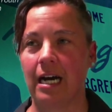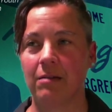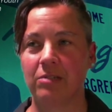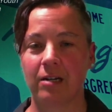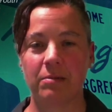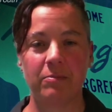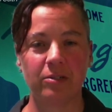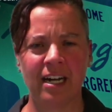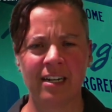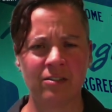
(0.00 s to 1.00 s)
young people,
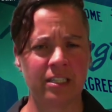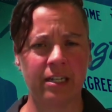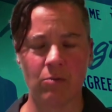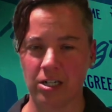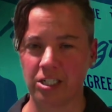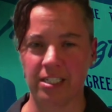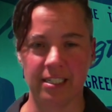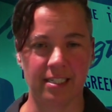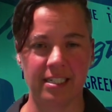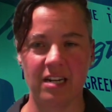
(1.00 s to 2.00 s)
not only in Washington
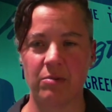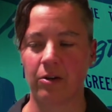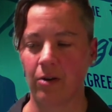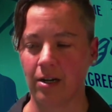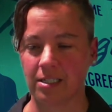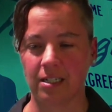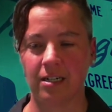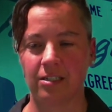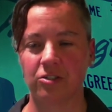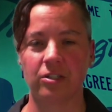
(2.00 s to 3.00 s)
state, but across the
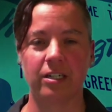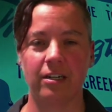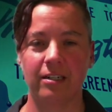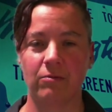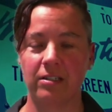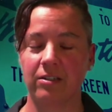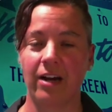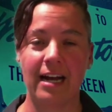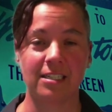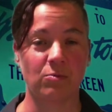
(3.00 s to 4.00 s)
country, when they're
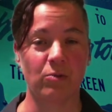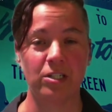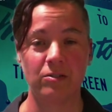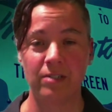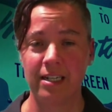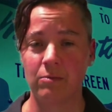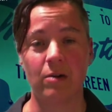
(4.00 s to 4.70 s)
asked, what do you need?